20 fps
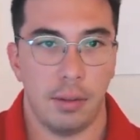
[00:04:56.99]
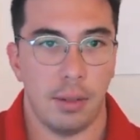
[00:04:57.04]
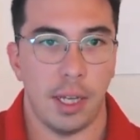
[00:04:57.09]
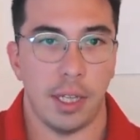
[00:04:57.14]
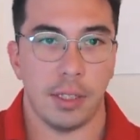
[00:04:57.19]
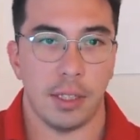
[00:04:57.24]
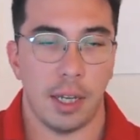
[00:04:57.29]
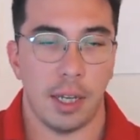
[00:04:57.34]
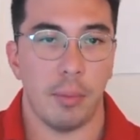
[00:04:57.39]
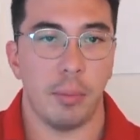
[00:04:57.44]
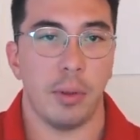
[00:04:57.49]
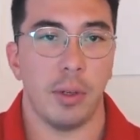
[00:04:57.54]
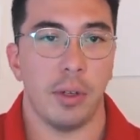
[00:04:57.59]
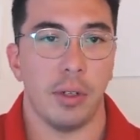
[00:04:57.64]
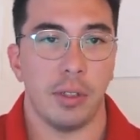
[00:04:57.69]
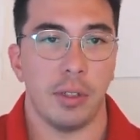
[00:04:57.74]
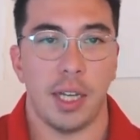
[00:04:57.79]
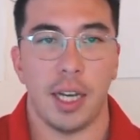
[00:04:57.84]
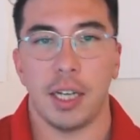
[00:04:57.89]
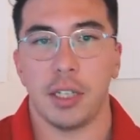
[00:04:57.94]
that time
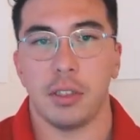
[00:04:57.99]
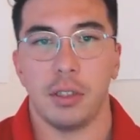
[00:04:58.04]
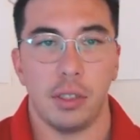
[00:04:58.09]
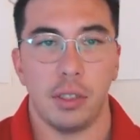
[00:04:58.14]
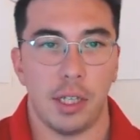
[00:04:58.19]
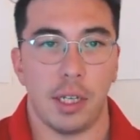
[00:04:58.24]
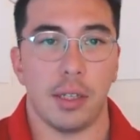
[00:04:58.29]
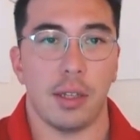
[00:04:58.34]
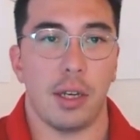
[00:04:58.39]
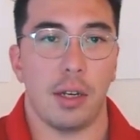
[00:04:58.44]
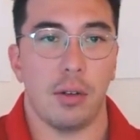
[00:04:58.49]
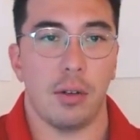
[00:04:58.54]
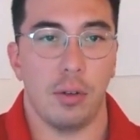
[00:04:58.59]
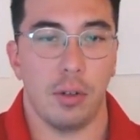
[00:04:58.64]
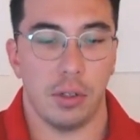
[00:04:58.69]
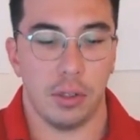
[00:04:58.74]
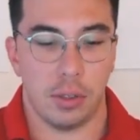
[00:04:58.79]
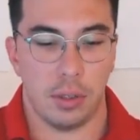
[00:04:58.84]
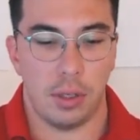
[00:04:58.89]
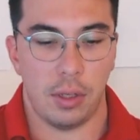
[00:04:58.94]
period to actually take that
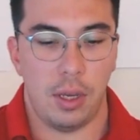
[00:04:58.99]
course.